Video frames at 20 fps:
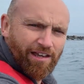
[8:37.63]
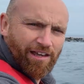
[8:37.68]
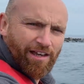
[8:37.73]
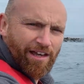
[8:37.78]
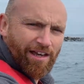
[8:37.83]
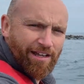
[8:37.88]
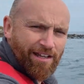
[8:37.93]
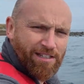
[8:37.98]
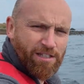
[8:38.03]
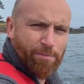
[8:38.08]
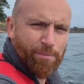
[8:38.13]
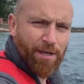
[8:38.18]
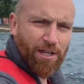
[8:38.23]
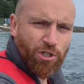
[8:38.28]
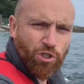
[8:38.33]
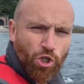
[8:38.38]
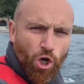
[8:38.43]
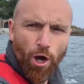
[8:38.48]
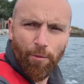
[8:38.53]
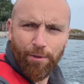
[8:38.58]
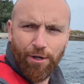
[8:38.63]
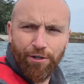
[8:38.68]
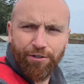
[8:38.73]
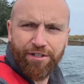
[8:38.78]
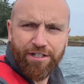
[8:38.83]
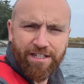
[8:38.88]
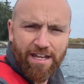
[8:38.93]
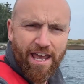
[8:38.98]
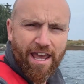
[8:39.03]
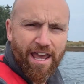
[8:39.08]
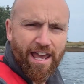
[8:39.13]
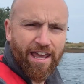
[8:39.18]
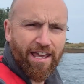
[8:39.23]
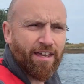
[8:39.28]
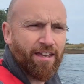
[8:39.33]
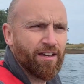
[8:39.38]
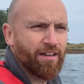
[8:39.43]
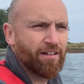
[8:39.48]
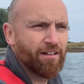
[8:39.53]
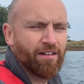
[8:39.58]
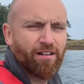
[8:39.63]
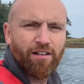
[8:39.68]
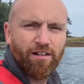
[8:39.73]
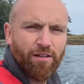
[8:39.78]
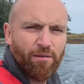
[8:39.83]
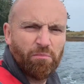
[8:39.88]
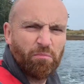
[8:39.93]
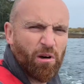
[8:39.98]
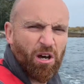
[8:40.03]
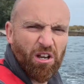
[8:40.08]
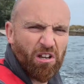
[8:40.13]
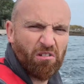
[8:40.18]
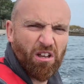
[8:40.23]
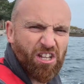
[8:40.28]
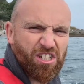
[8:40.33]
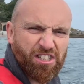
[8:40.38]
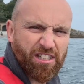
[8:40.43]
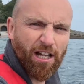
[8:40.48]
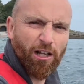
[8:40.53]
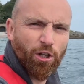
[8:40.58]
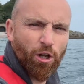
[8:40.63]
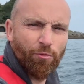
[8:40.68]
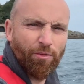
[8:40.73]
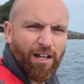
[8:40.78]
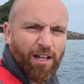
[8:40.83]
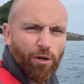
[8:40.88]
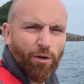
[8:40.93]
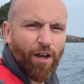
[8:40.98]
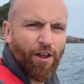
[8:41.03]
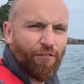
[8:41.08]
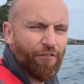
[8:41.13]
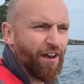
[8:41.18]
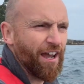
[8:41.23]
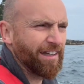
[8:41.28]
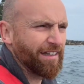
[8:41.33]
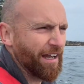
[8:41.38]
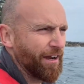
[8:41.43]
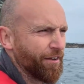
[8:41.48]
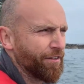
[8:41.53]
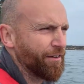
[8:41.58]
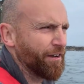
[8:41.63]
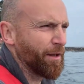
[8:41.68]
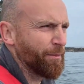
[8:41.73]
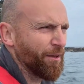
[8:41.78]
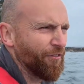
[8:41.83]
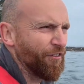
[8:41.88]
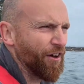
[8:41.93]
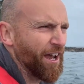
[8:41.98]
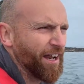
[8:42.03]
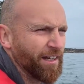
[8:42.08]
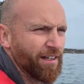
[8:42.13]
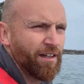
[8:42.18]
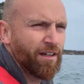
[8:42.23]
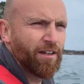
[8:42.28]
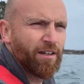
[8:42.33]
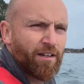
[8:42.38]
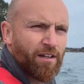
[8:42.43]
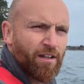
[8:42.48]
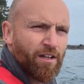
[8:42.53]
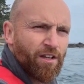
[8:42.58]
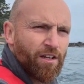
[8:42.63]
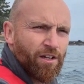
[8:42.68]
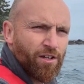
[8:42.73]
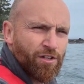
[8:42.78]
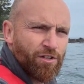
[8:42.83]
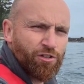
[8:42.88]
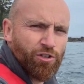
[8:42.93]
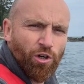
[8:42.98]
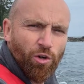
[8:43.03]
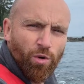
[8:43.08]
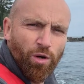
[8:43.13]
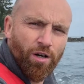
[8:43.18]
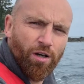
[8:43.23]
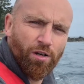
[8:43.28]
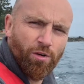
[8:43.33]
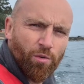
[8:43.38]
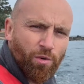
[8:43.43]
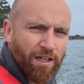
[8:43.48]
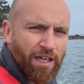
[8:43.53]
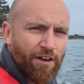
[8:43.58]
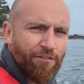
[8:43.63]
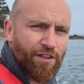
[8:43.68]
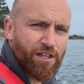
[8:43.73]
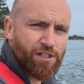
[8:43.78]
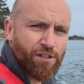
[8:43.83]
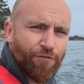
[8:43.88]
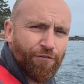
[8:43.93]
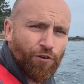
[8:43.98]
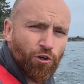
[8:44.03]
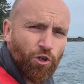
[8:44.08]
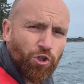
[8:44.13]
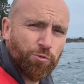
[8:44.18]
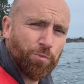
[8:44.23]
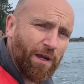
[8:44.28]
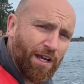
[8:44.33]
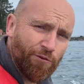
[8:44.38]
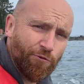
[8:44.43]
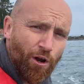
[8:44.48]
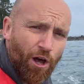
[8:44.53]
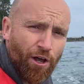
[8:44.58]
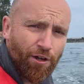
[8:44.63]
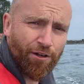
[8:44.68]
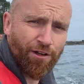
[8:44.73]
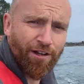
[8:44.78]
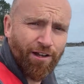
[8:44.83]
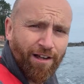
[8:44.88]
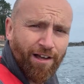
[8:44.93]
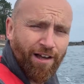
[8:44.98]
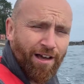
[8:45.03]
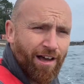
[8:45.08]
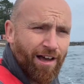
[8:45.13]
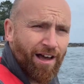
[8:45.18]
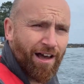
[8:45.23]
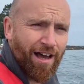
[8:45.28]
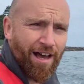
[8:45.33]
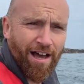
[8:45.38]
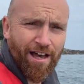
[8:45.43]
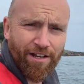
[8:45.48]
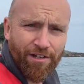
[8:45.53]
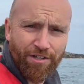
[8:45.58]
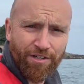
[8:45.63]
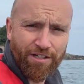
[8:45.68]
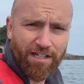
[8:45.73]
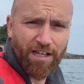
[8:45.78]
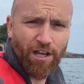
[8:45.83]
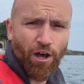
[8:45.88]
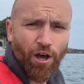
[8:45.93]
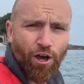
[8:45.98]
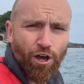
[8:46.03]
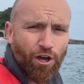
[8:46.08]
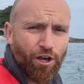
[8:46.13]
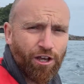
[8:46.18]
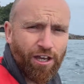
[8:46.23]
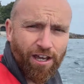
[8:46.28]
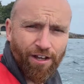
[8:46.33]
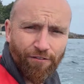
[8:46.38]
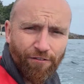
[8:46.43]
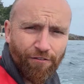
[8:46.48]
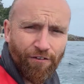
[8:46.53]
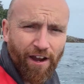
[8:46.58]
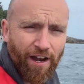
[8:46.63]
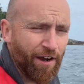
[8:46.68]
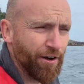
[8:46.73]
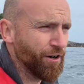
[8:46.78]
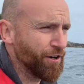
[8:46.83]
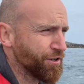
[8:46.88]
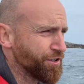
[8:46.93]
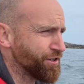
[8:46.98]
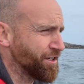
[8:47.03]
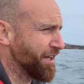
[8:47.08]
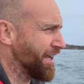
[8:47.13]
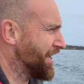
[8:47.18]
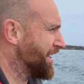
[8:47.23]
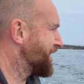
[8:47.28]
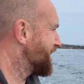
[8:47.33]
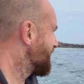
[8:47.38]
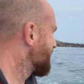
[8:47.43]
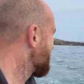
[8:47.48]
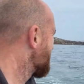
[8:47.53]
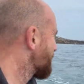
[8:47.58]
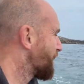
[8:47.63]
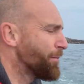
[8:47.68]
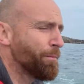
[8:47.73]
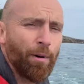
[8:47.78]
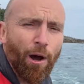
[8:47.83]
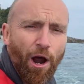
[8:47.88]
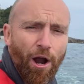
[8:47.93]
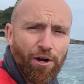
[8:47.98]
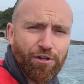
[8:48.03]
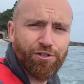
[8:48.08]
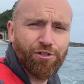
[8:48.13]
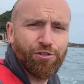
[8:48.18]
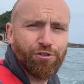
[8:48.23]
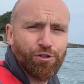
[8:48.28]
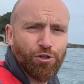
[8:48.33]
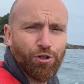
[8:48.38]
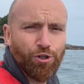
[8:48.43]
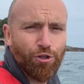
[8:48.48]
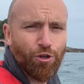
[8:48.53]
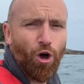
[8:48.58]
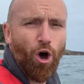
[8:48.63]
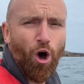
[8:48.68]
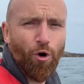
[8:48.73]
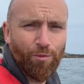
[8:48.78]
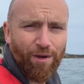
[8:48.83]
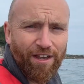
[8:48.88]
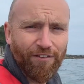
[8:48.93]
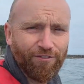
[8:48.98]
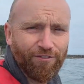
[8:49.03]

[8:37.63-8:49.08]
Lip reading: It is a bit choppier today, but it's still not really going to affect anything. That'll be fine. So we'll give this a full speed run and see how it fares in comparison to the Honwave